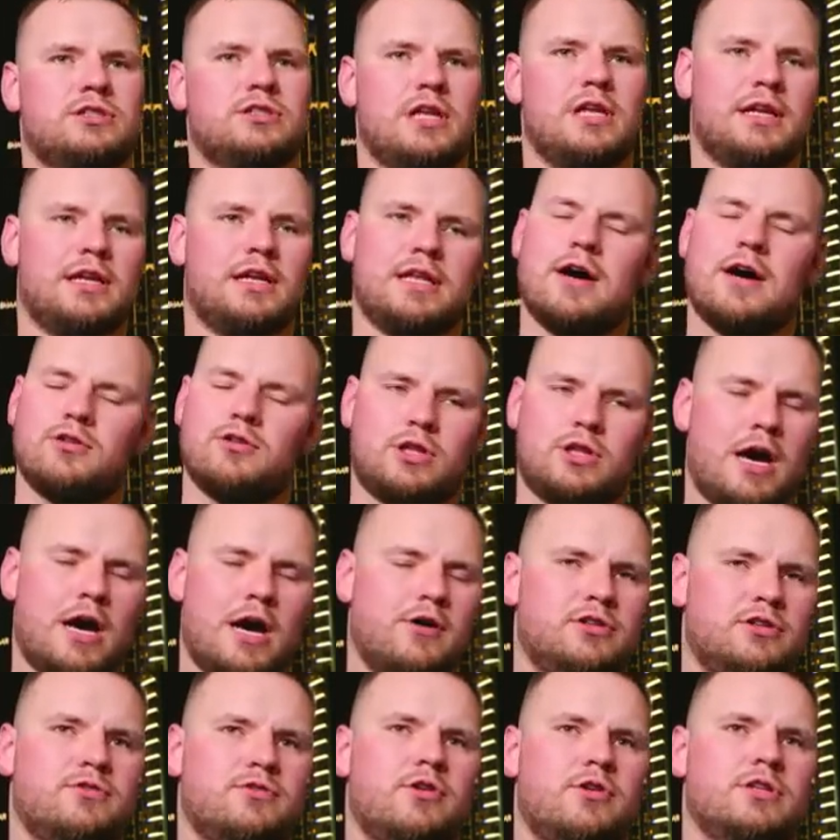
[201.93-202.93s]
like
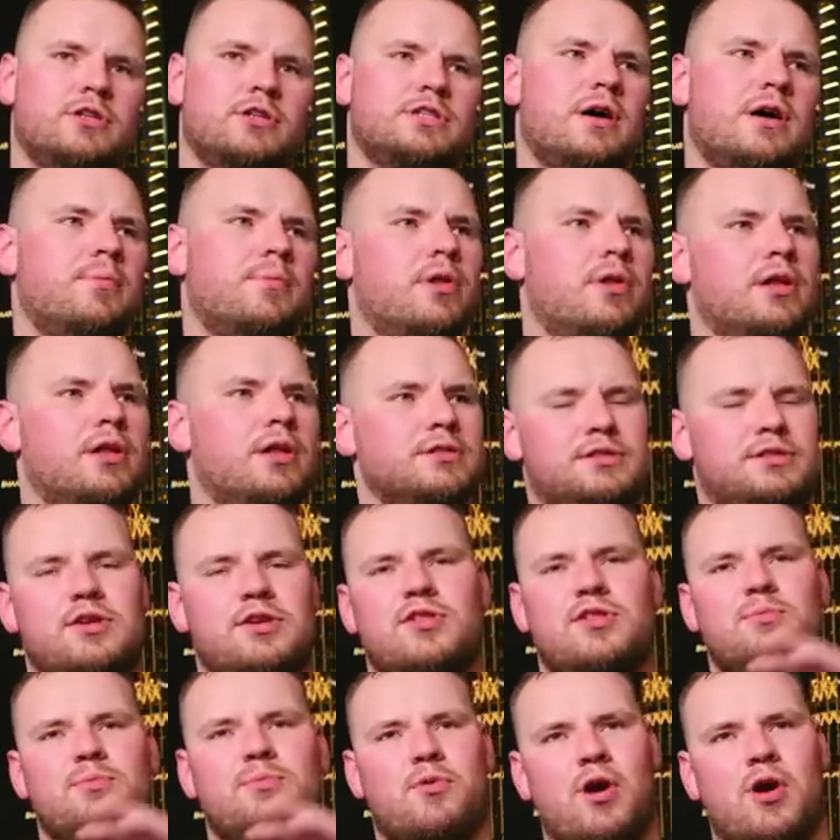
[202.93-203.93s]
downtowns, for example, and see
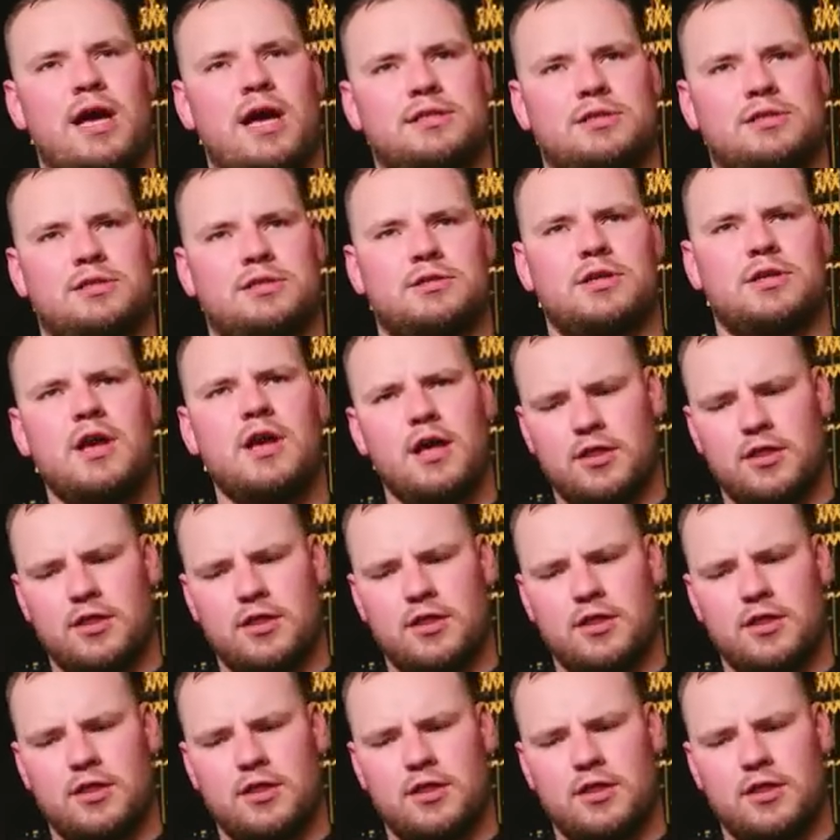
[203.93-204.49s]
the prices,